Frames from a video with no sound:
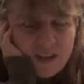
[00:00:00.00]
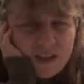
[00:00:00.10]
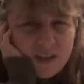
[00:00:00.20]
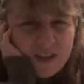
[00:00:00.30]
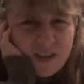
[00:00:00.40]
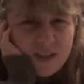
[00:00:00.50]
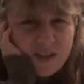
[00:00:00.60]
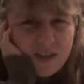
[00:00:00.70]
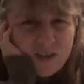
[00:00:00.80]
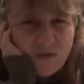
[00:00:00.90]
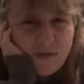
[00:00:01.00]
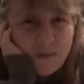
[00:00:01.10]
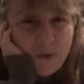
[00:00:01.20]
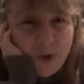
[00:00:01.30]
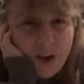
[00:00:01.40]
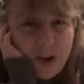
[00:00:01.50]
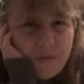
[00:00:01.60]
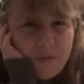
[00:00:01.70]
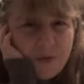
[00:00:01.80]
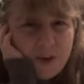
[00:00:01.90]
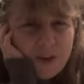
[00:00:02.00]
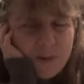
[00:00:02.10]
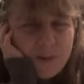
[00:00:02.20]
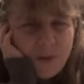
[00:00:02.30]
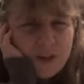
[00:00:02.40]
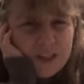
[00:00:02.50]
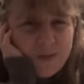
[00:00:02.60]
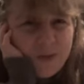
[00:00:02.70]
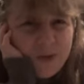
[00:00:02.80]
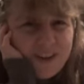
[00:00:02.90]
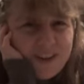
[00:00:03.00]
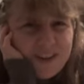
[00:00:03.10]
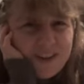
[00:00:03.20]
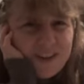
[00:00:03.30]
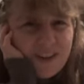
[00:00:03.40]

to deserve more comfort and more support.